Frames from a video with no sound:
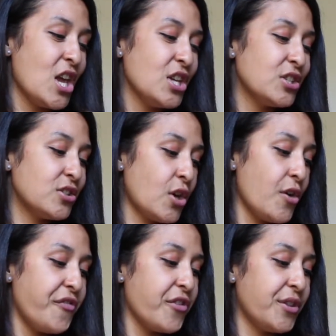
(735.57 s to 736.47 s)

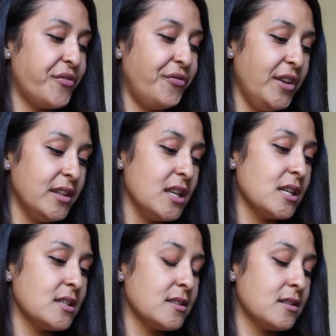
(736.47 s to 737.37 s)
So for the
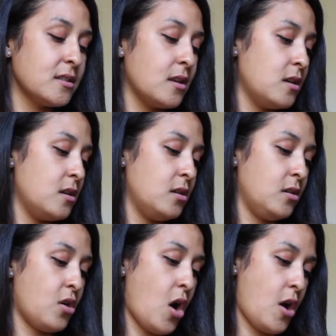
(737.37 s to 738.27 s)
Felix
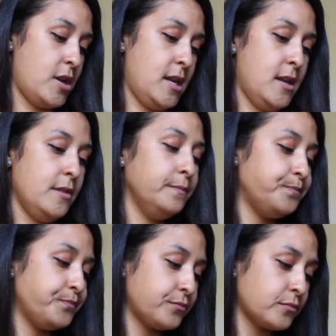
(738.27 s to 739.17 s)
cardigan,
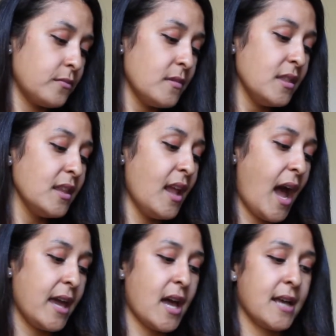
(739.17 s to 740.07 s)

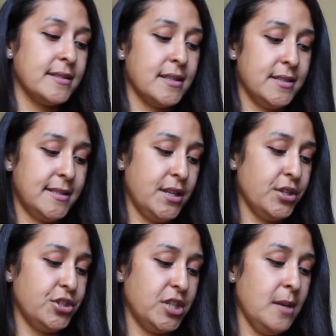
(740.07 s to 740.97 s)
I got Sincere
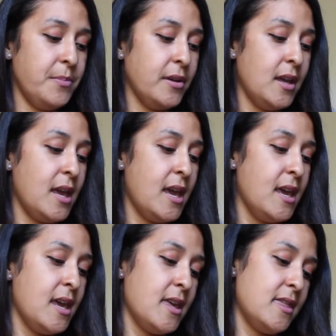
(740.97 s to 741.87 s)
Sheep.
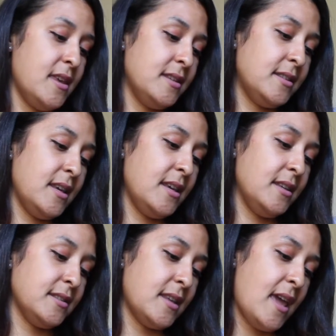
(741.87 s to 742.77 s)
This
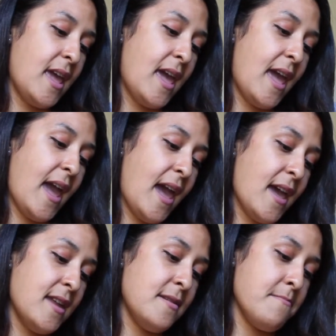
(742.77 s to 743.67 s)
is
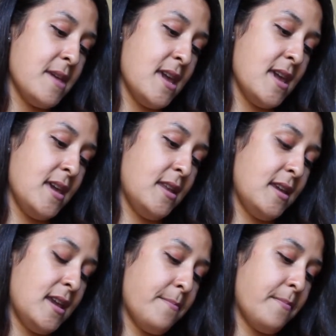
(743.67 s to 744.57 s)

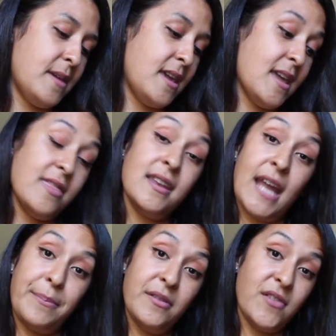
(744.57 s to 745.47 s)
handmade in the
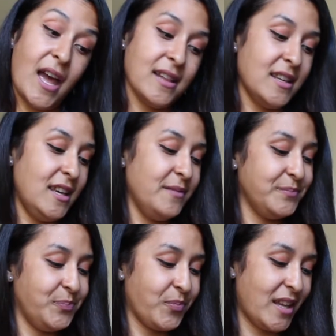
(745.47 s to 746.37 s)
Napa Valley.
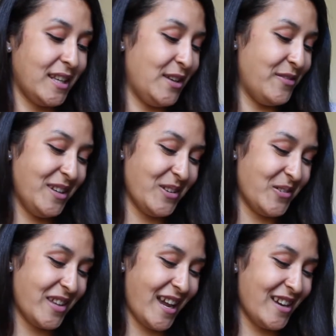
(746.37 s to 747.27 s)
I didn't even
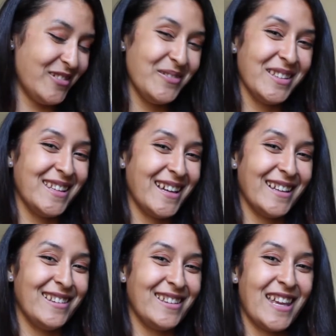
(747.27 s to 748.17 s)
know that. I don't even think
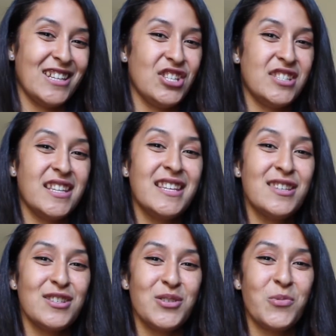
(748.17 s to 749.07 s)
I looked at it. She said, this
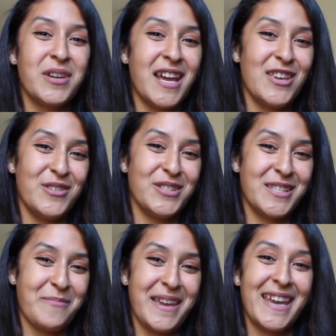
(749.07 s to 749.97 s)
is the one I used
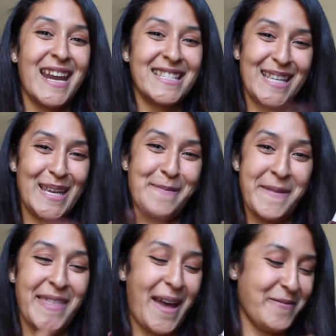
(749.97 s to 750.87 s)
to make, and I said, give
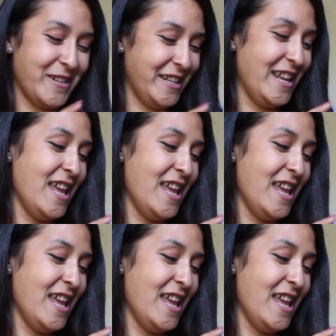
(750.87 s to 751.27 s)
me that one.